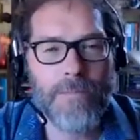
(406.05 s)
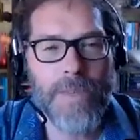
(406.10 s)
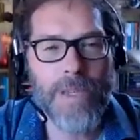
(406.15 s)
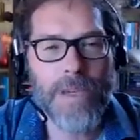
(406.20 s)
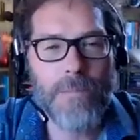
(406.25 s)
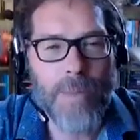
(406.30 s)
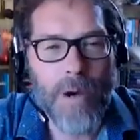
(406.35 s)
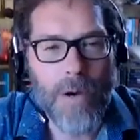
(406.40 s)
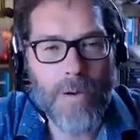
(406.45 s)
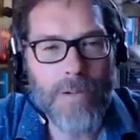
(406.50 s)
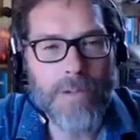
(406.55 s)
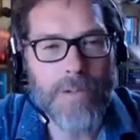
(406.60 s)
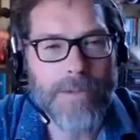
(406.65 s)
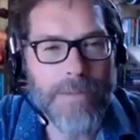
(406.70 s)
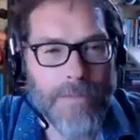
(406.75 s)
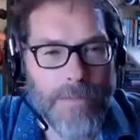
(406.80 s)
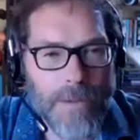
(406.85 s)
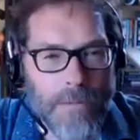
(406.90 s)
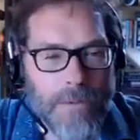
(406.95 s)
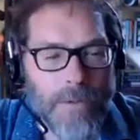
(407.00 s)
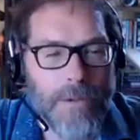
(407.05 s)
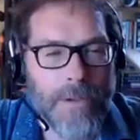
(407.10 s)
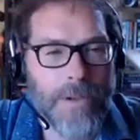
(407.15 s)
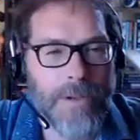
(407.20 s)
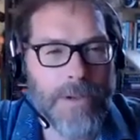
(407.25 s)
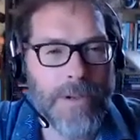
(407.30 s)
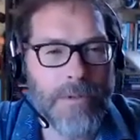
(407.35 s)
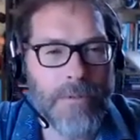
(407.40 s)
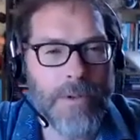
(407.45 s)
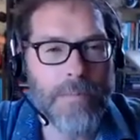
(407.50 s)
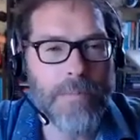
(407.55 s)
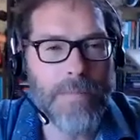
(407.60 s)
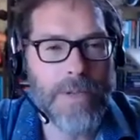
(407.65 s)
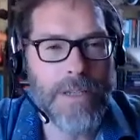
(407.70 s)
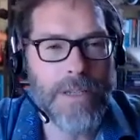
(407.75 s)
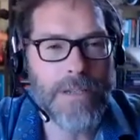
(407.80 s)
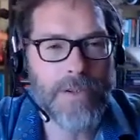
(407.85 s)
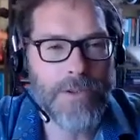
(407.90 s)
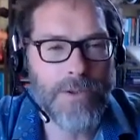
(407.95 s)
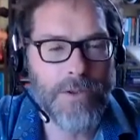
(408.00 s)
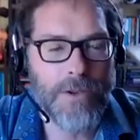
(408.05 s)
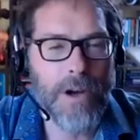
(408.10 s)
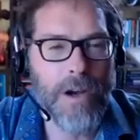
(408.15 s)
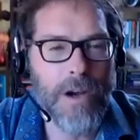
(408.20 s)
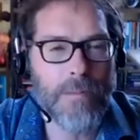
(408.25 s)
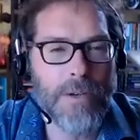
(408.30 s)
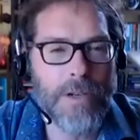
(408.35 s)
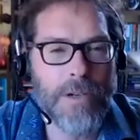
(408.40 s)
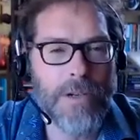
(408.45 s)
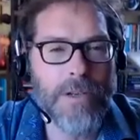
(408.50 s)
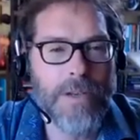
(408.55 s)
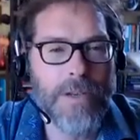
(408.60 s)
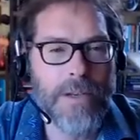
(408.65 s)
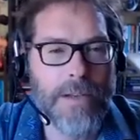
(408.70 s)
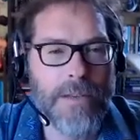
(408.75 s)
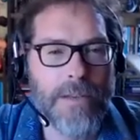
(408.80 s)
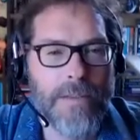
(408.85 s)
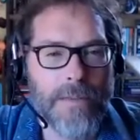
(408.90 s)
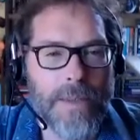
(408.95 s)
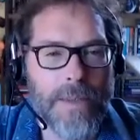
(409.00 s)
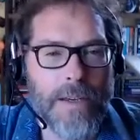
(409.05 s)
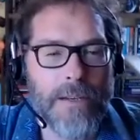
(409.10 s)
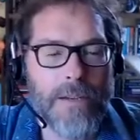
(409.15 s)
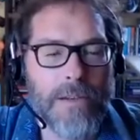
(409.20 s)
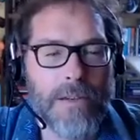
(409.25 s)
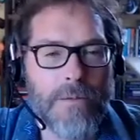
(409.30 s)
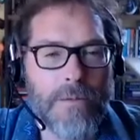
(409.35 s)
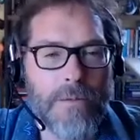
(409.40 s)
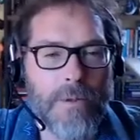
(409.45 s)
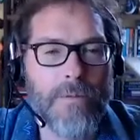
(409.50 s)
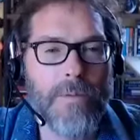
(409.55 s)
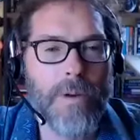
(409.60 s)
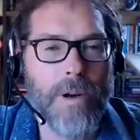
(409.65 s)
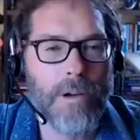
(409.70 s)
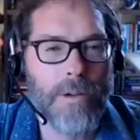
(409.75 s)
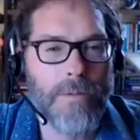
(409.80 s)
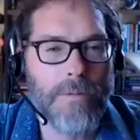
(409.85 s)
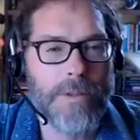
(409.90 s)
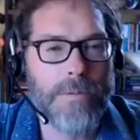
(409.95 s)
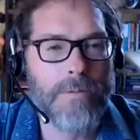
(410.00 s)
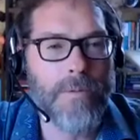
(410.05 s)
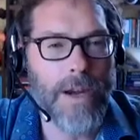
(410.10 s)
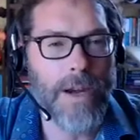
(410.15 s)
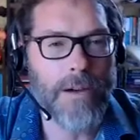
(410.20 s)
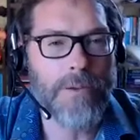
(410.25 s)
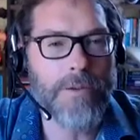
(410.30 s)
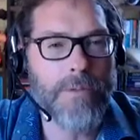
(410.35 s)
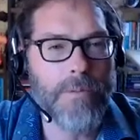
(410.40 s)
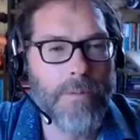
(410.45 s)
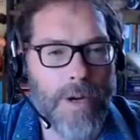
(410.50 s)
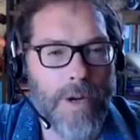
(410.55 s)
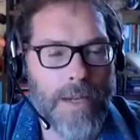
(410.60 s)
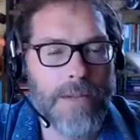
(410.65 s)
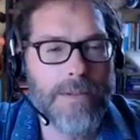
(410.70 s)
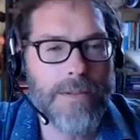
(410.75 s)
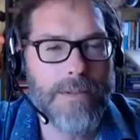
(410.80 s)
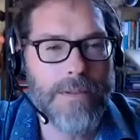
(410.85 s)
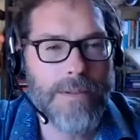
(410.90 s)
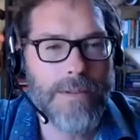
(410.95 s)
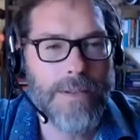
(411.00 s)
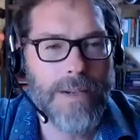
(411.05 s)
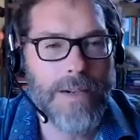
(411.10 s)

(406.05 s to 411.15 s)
components of the word, it would be a trauma that revolves around race,